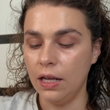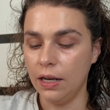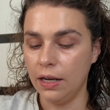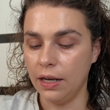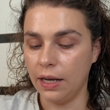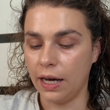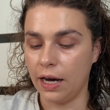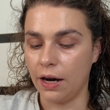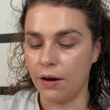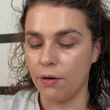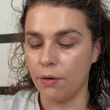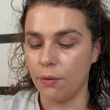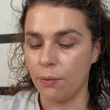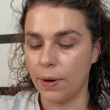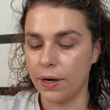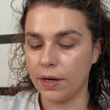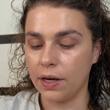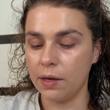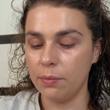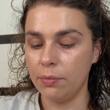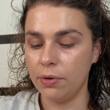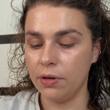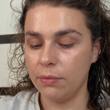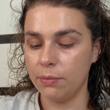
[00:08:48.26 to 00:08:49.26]
Now, when
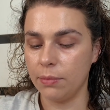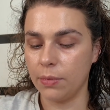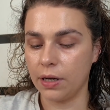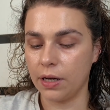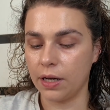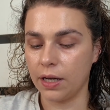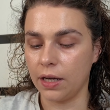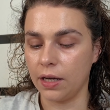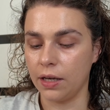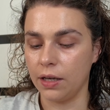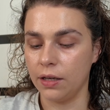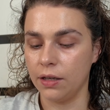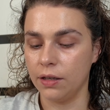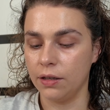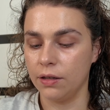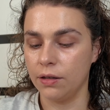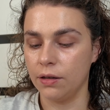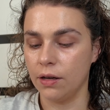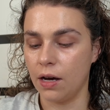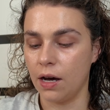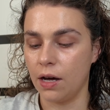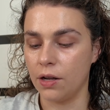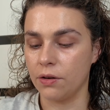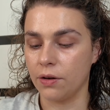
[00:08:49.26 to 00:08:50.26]
I put my
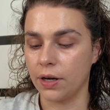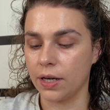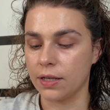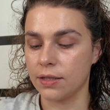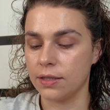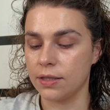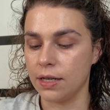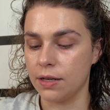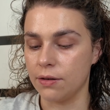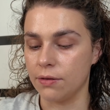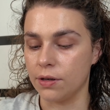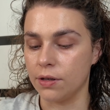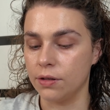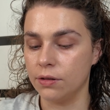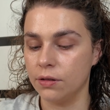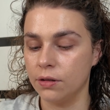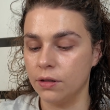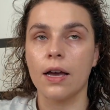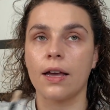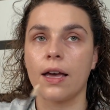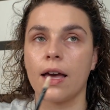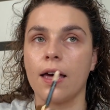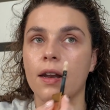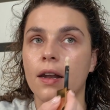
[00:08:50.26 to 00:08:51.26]
under eye concealer on,
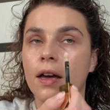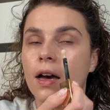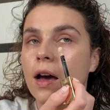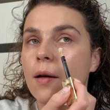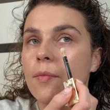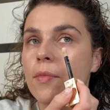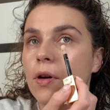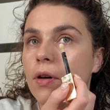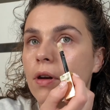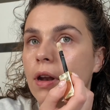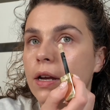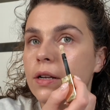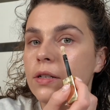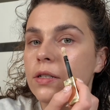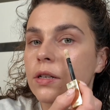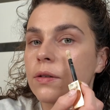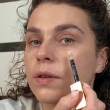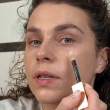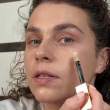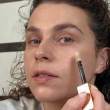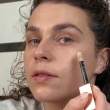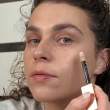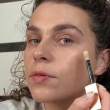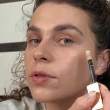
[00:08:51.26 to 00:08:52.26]
again, I'm not like
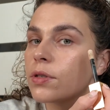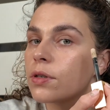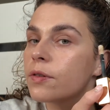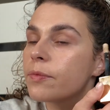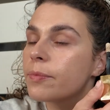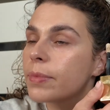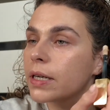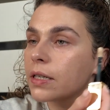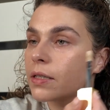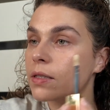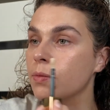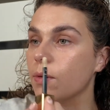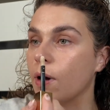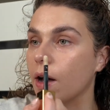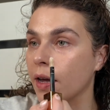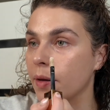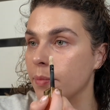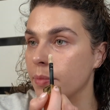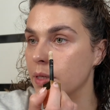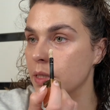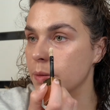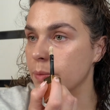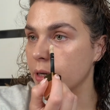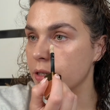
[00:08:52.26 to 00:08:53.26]
doing some sort of big
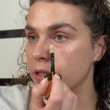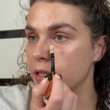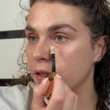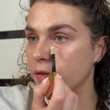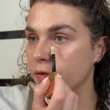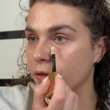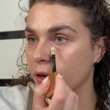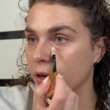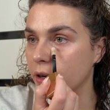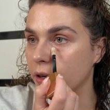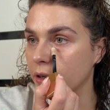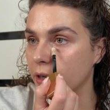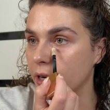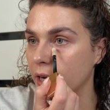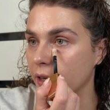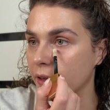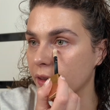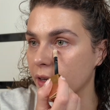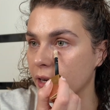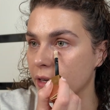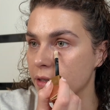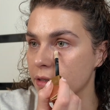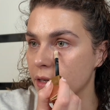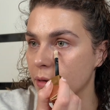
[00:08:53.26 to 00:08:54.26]
swipe, especially for a look like
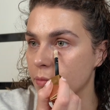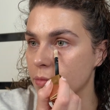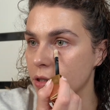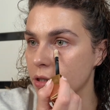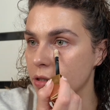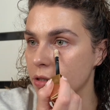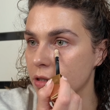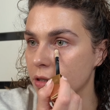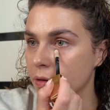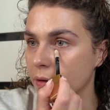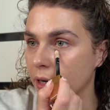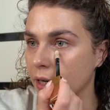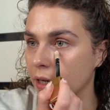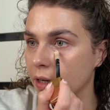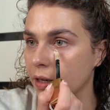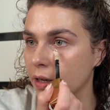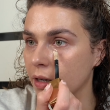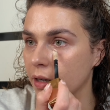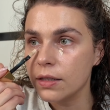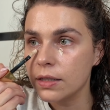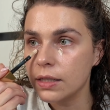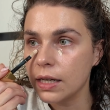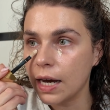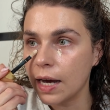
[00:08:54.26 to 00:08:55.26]
this. I'm just doing
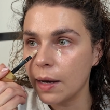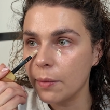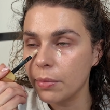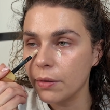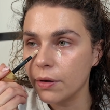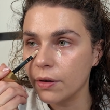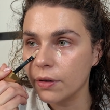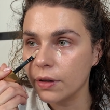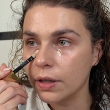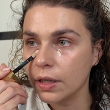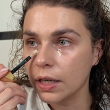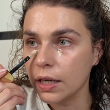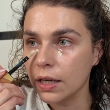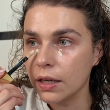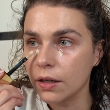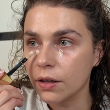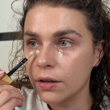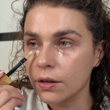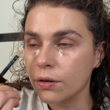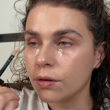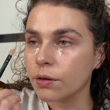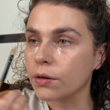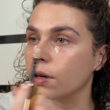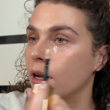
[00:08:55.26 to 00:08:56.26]
a dab on the inner
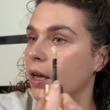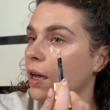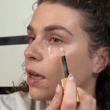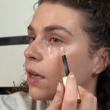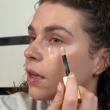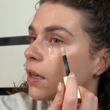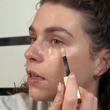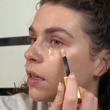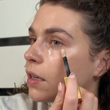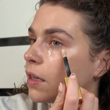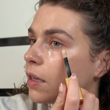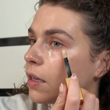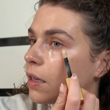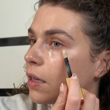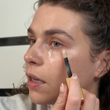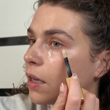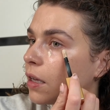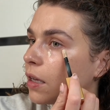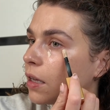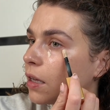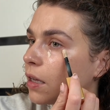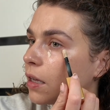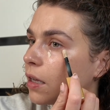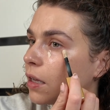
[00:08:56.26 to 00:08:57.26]
corner and
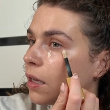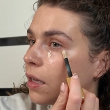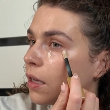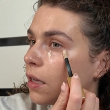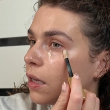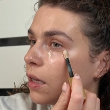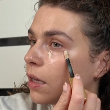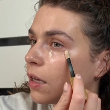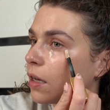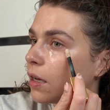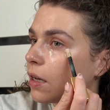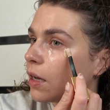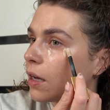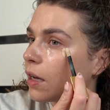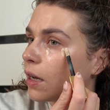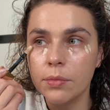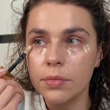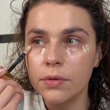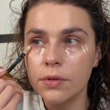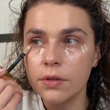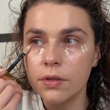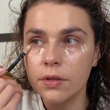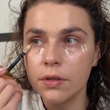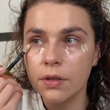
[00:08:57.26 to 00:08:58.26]
maybe 2
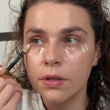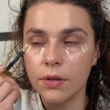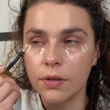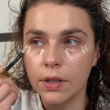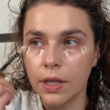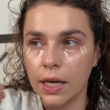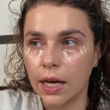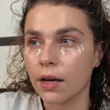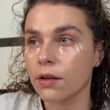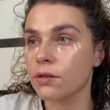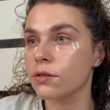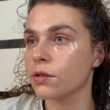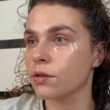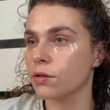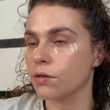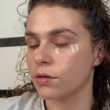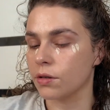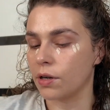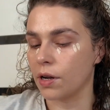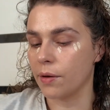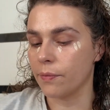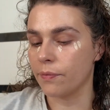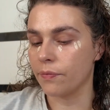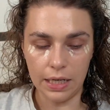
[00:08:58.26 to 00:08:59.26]
dabs on the outer
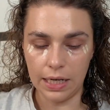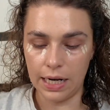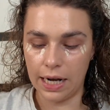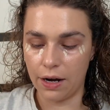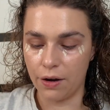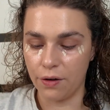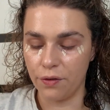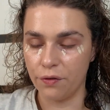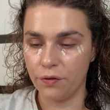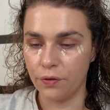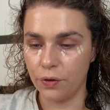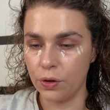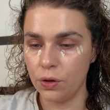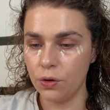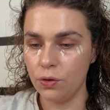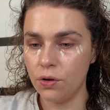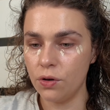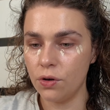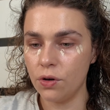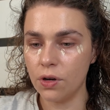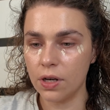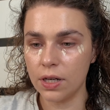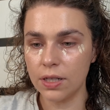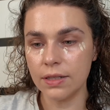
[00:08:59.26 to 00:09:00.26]
corner. Now, for
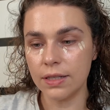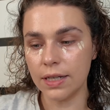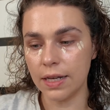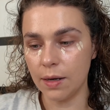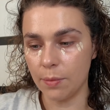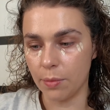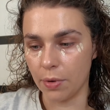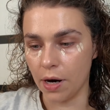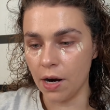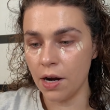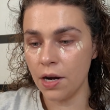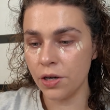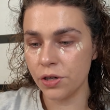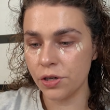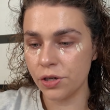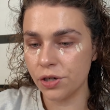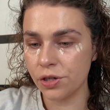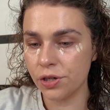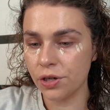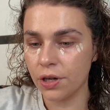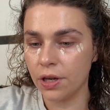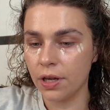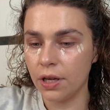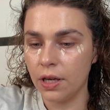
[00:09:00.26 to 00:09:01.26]
your concealer
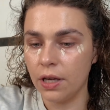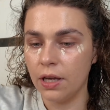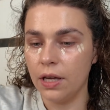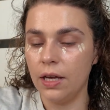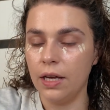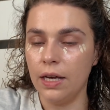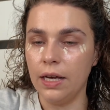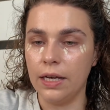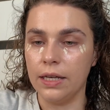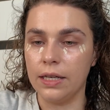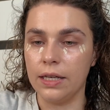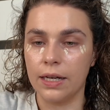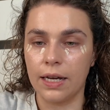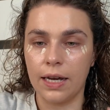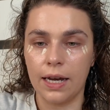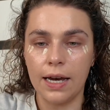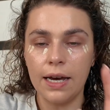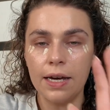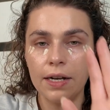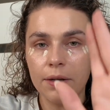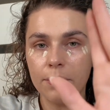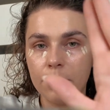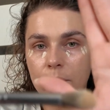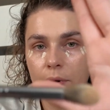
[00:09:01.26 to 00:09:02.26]
brush, you kind of